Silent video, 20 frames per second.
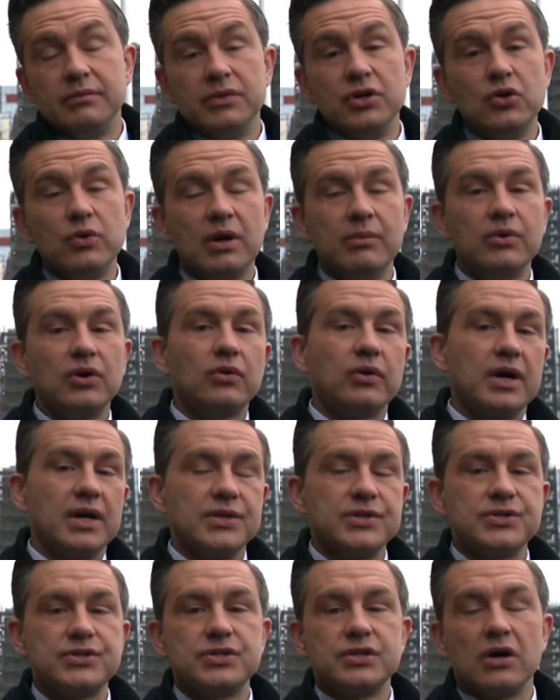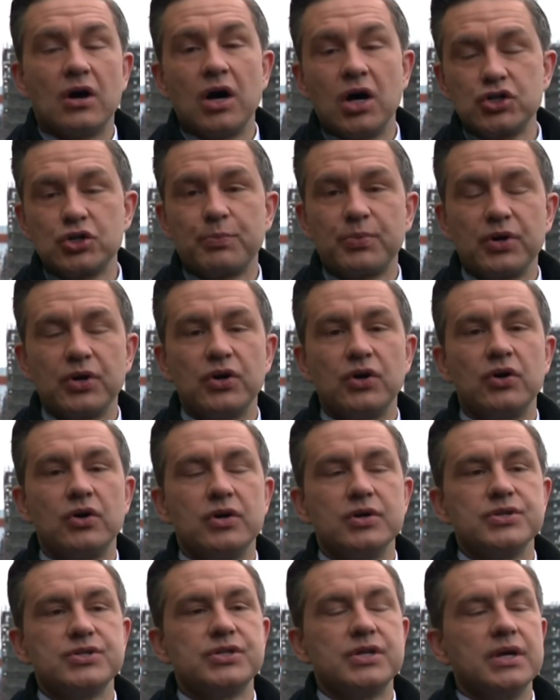new immigrants,
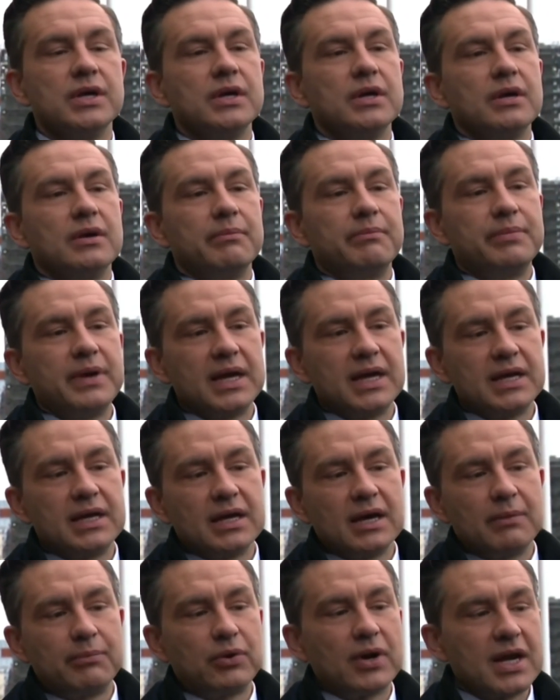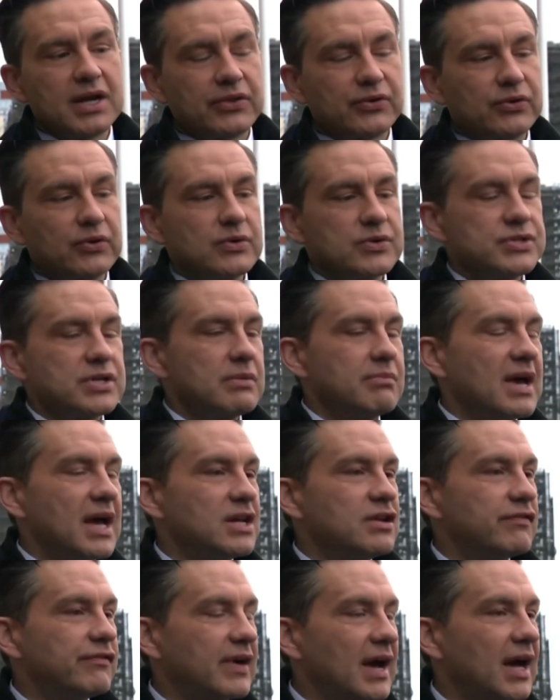entrepreneurs, big breakthroughs in
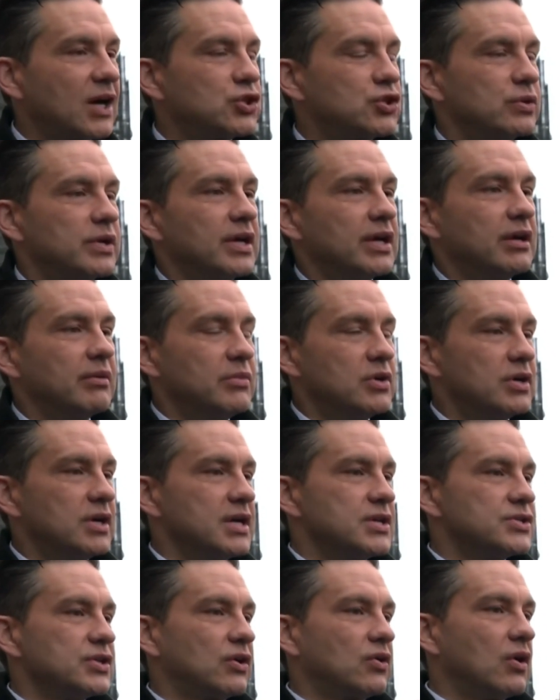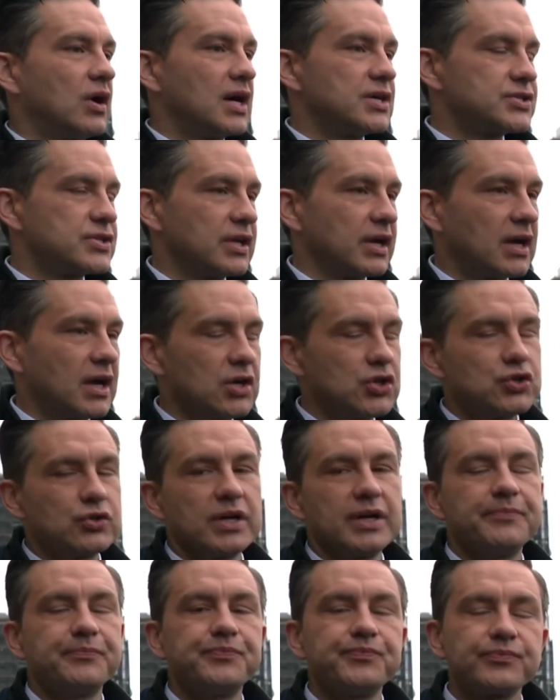manufacturing communities across the
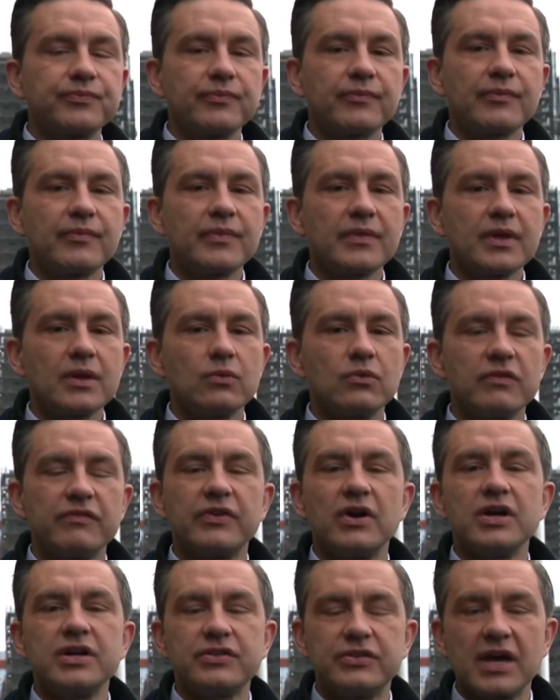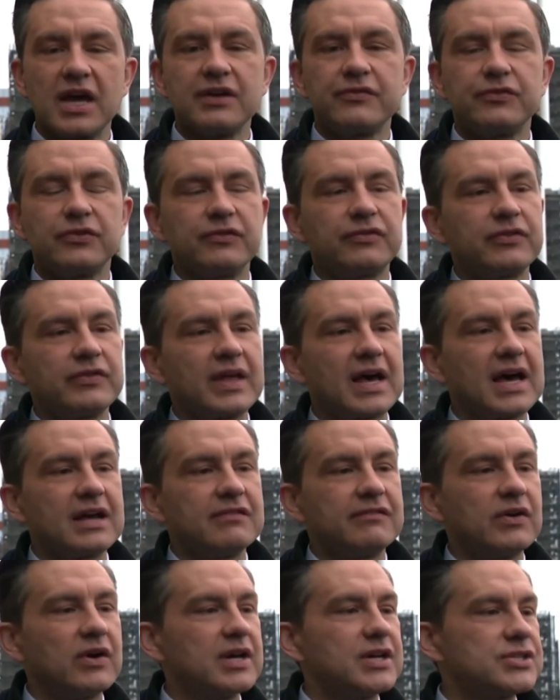country. We're very thankful for
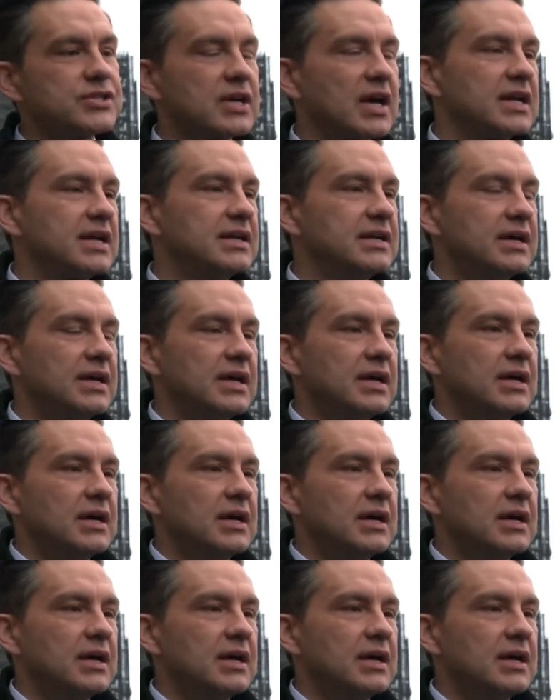that and very excited